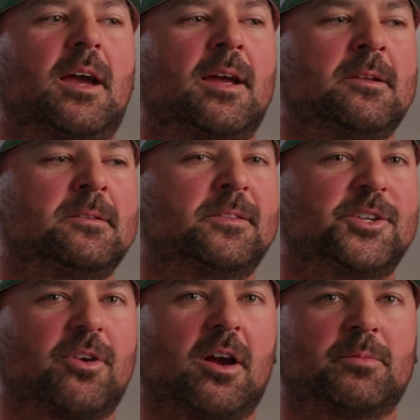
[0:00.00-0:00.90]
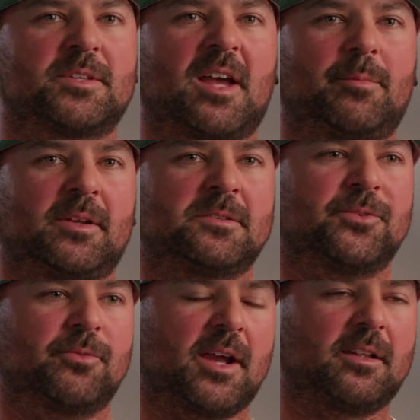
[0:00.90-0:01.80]
and the drone was coming
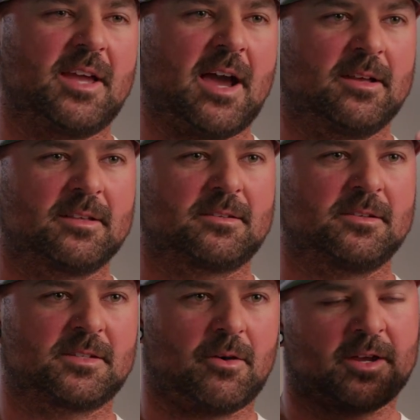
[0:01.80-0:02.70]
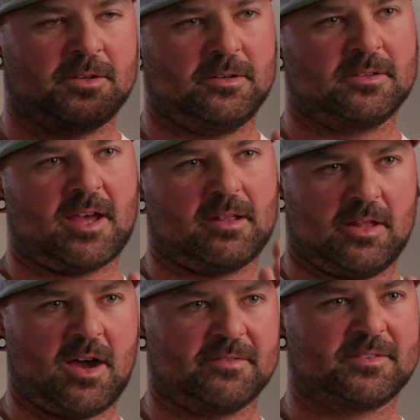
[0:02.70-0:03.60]
directly at us just so I could use that
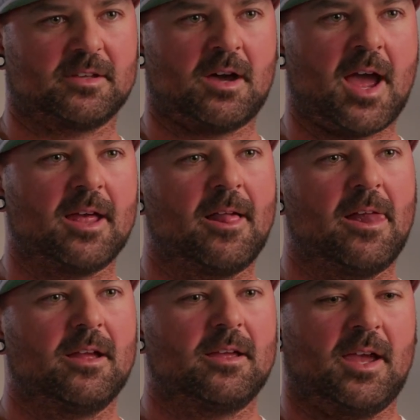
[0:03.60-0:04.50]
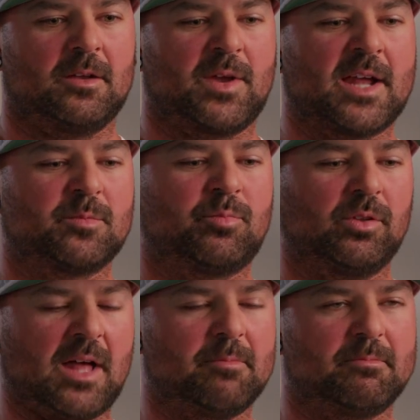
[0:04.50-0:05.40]
line of sight, and we had to
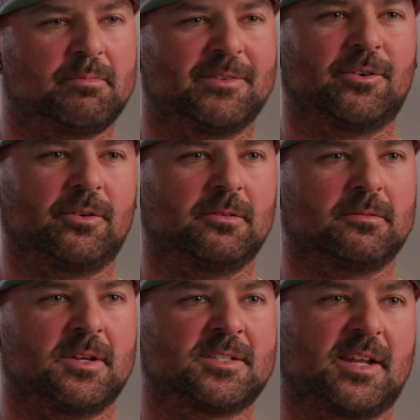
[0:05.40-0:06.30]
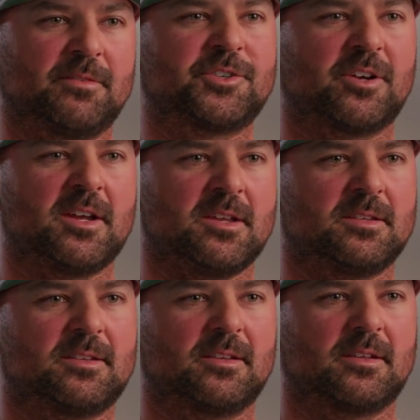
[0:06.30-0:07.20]
pull up before a set of
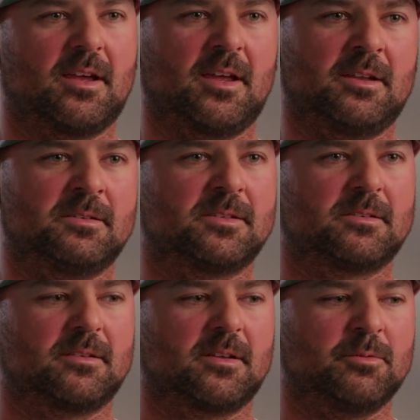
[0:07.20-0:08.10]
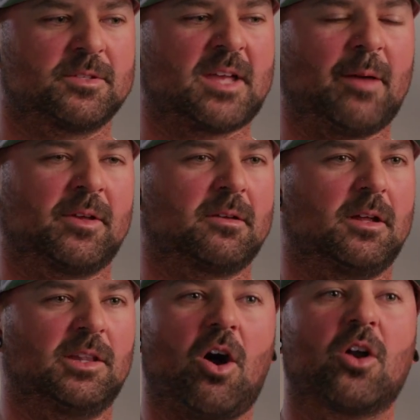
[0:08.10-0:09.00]
trees, and it was coming
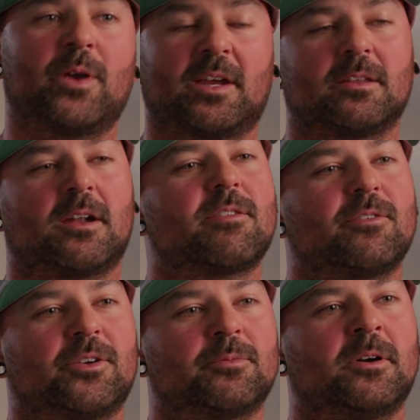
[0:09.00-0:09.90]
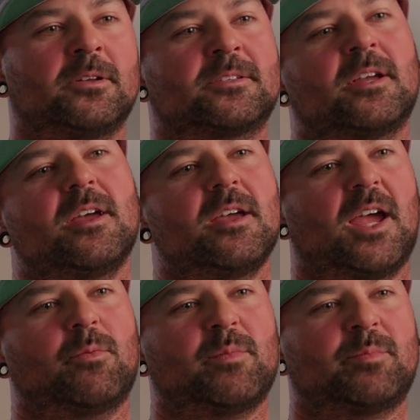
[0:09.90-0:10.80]
a lot quicker than I thought it was,
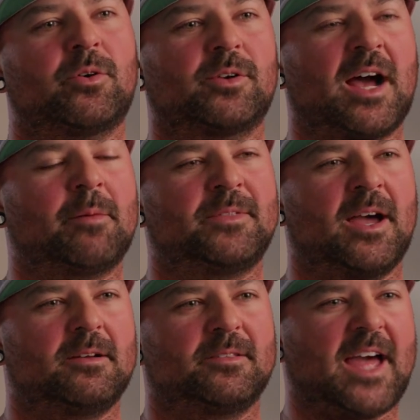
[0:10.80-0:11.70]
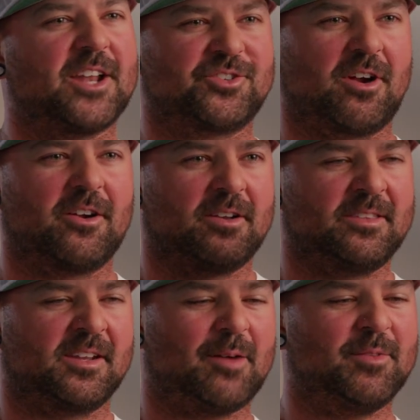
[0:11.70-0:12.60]
and when we pulled up, that drone
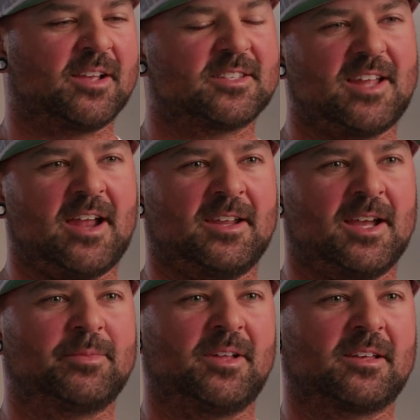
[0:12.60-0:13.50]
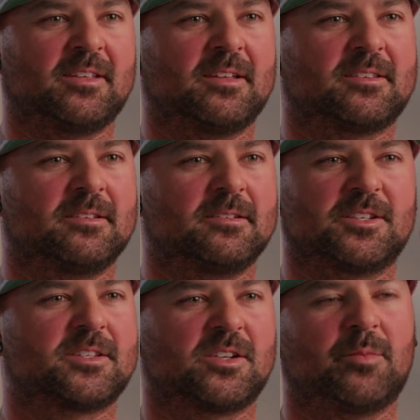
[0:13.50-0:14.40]
ended up standing up like this and
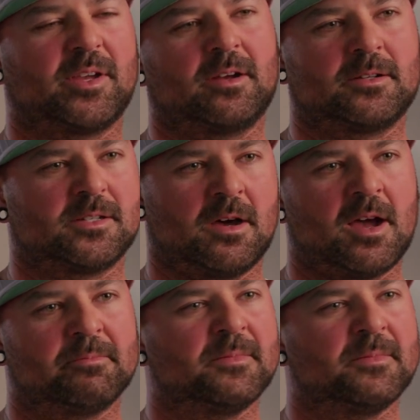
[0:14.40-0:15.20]
just stopping on a dime,